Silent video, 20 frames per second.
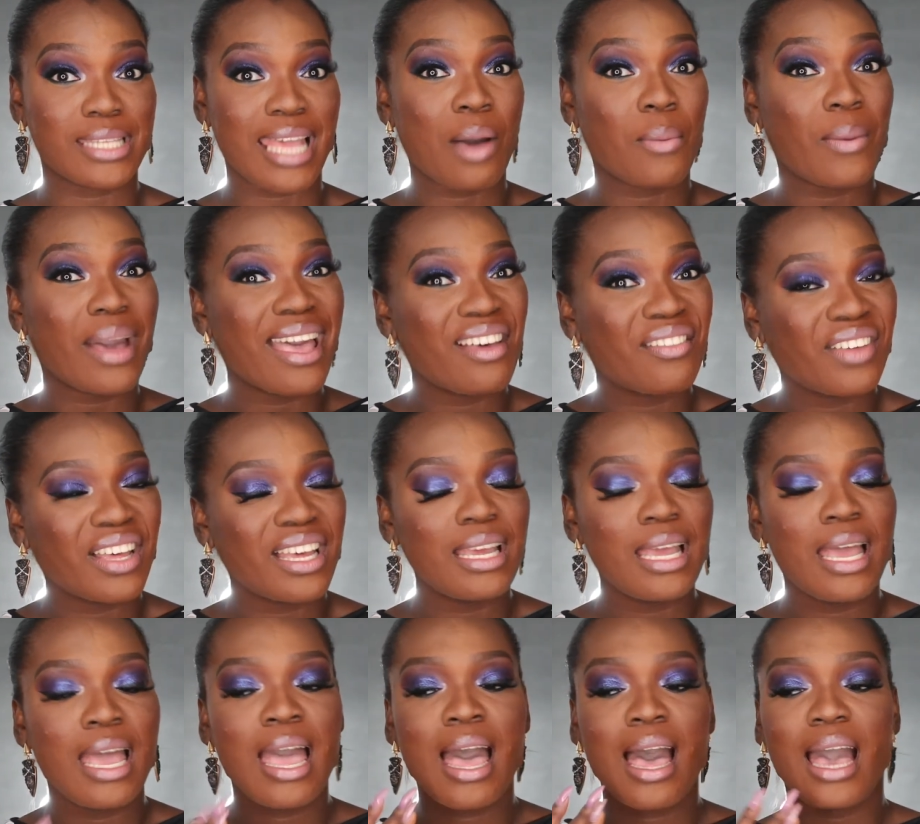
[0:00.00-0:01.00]

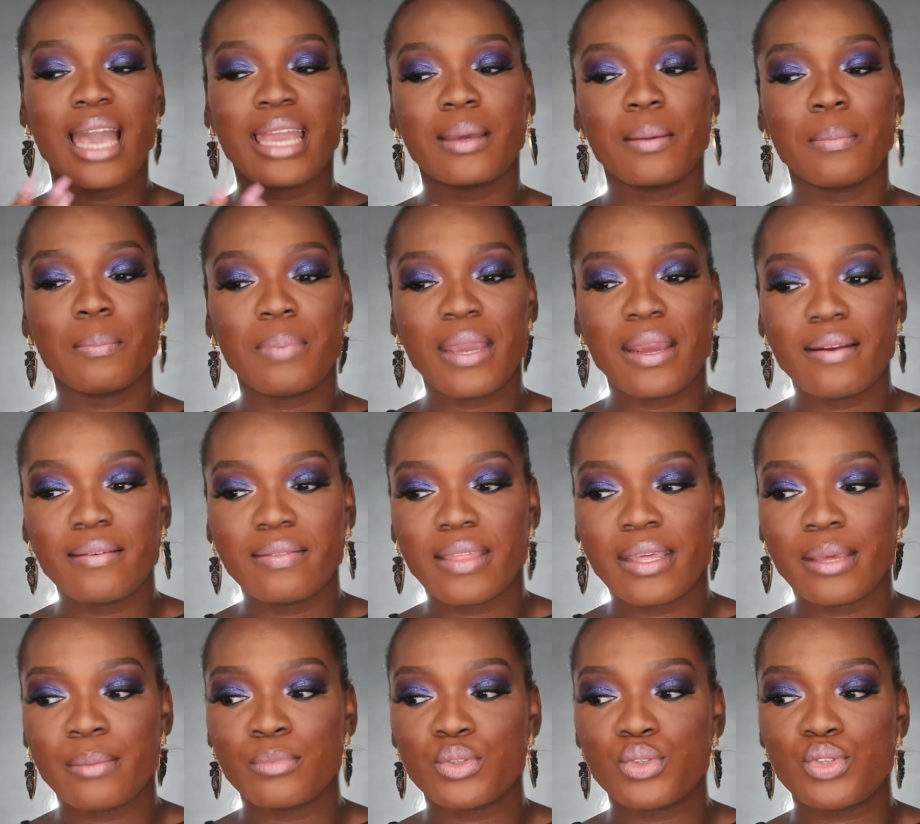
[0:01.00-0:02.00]
However, I compared
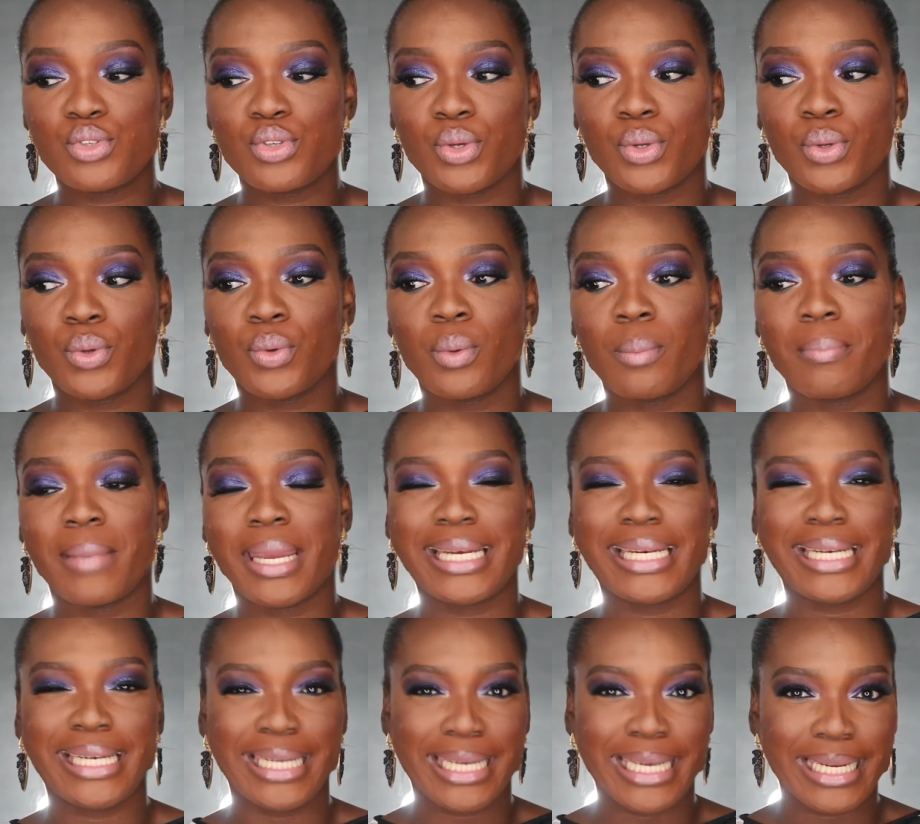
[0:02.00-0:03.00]
them to my
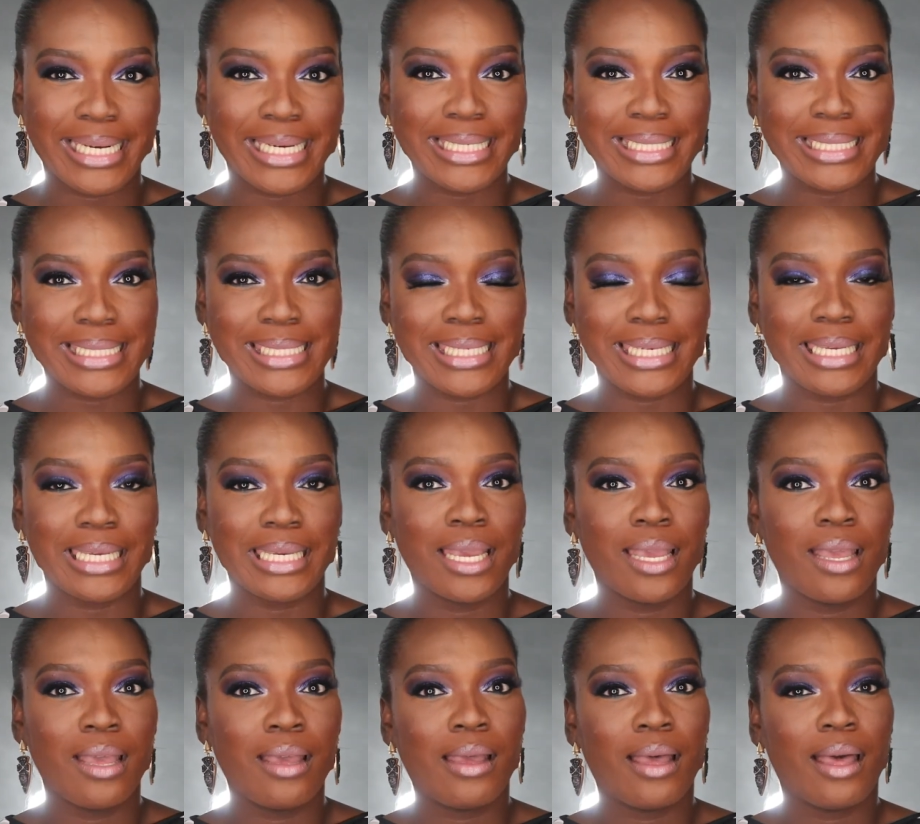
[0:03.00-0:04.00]
Liga Lychee
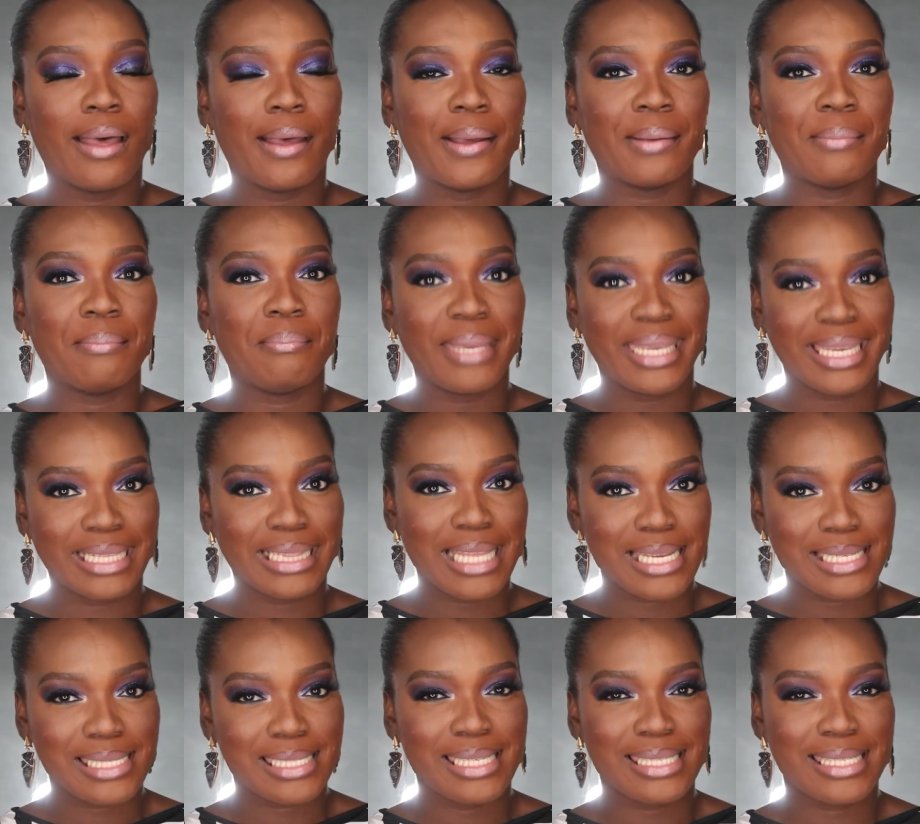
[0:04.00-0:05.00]
MINK
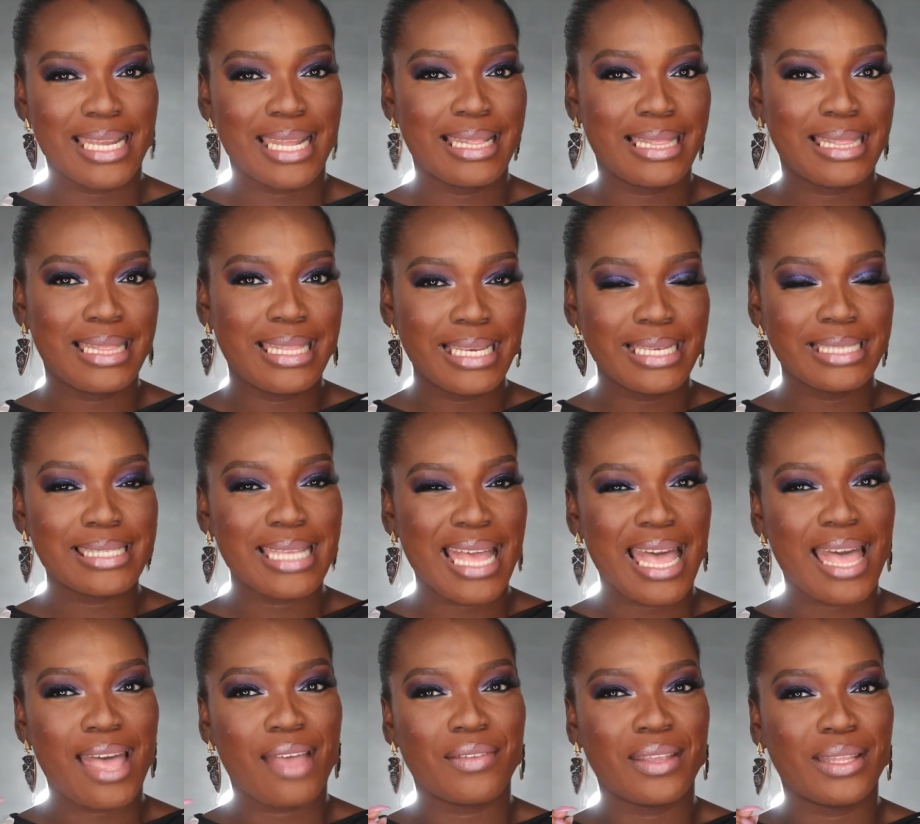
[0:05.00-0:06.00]
lashes, and these
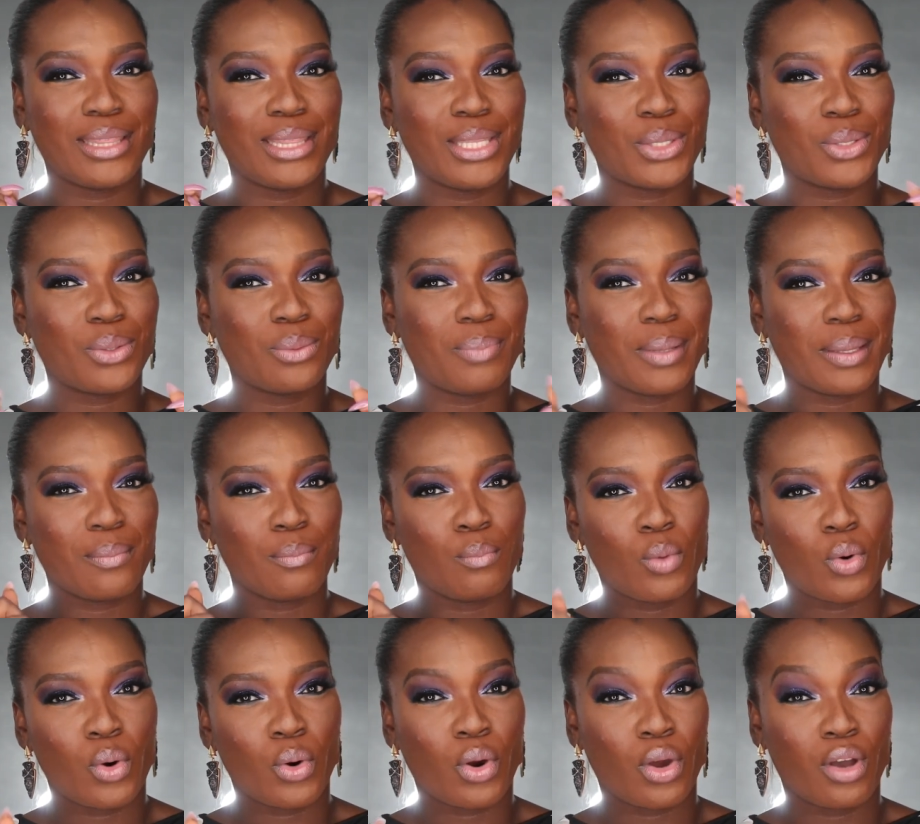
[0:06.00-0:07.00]
have a little bit
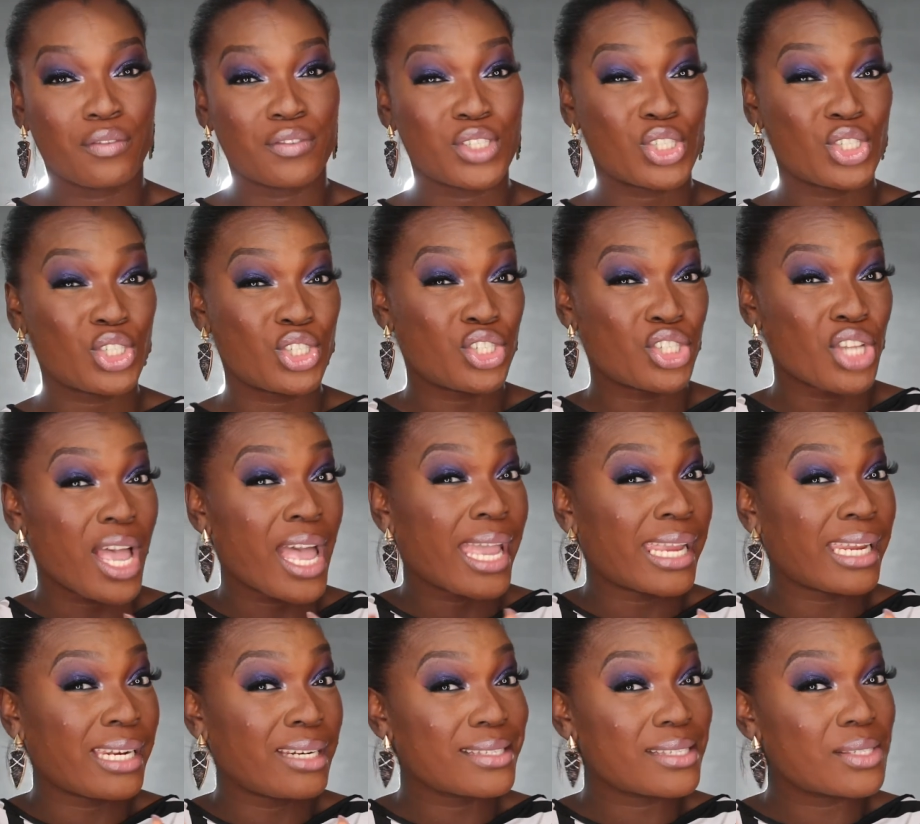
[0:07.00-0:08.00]
more of
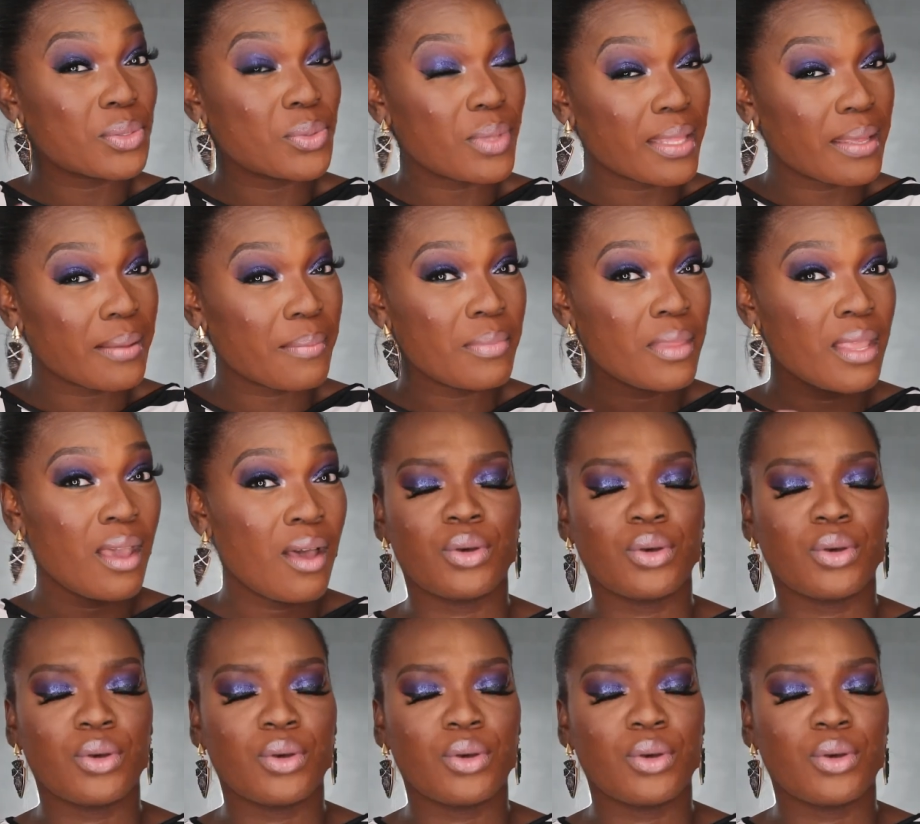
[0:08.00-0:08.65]
shine to them.